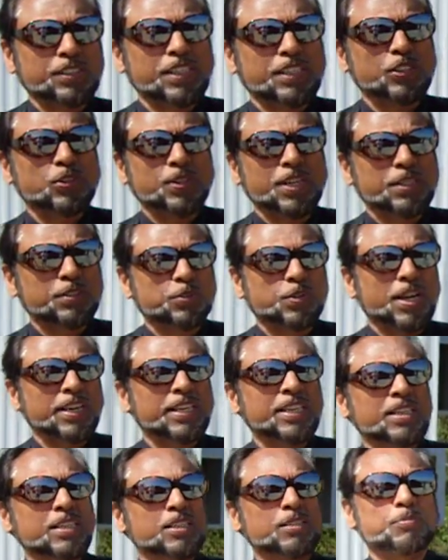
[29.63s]
I saw the unit
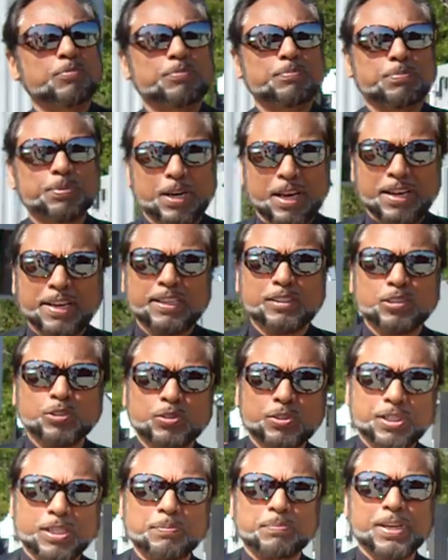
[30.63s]
running prior to
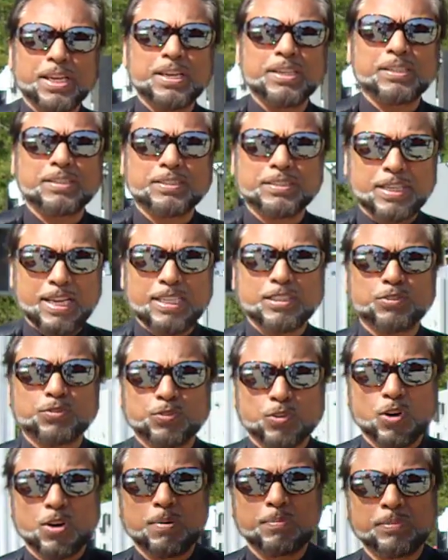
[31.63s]
it being
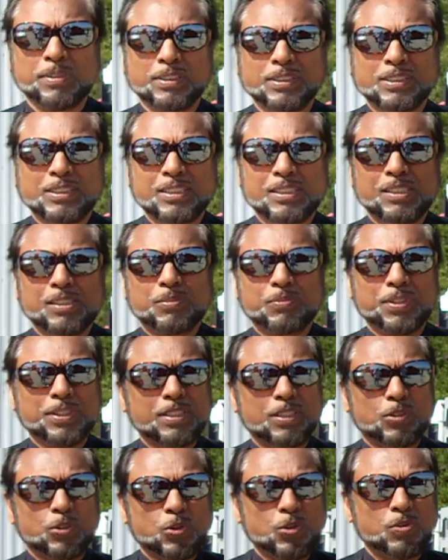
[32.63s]
transformed with
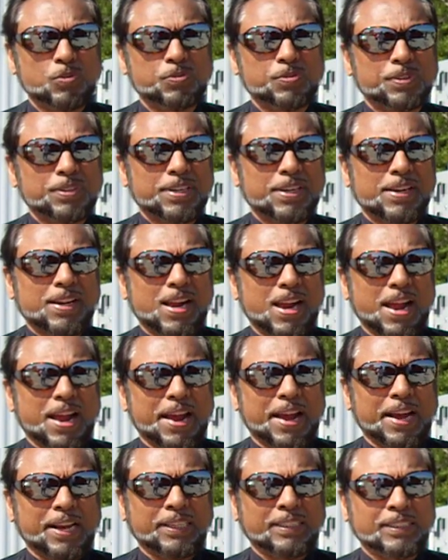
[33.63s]
the groove,
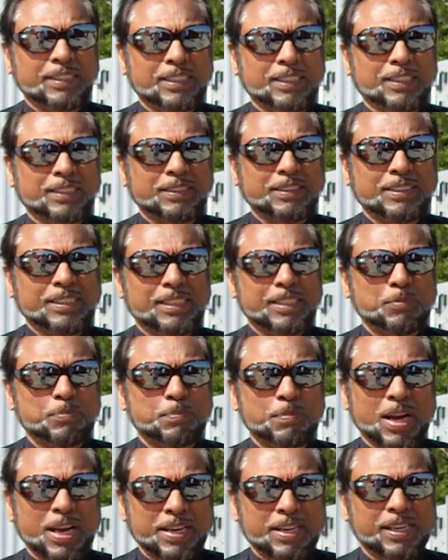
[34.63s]
and the
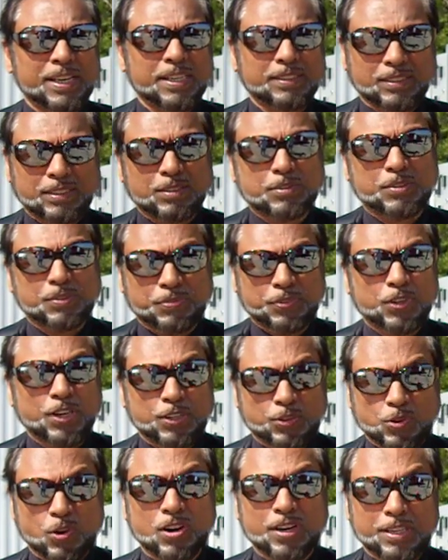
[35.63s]
mileage, you
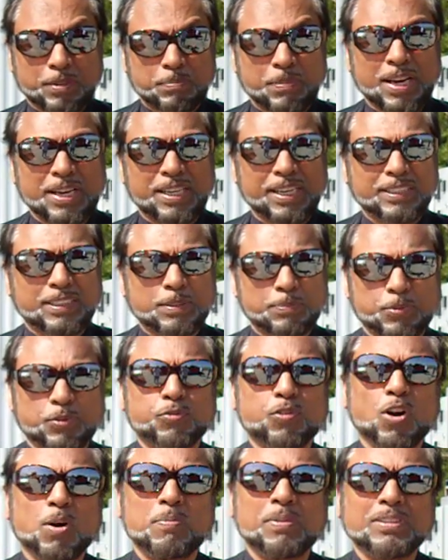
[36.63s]
can call it mileage, the
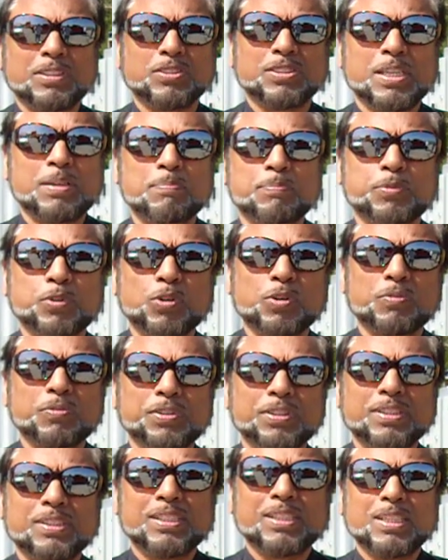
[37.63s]
performance improved
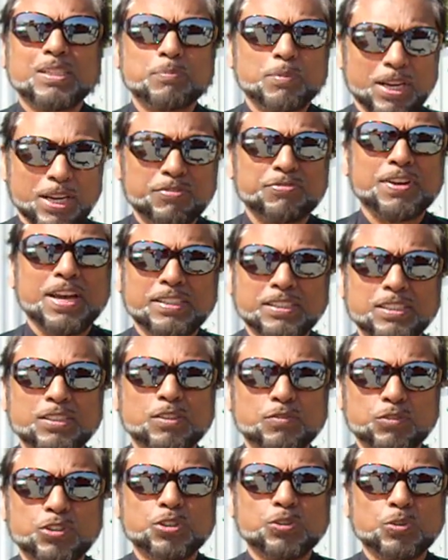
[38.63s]
by a factor
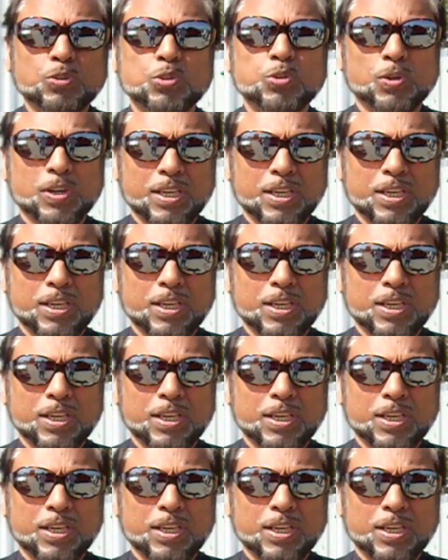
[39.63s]
of 200%.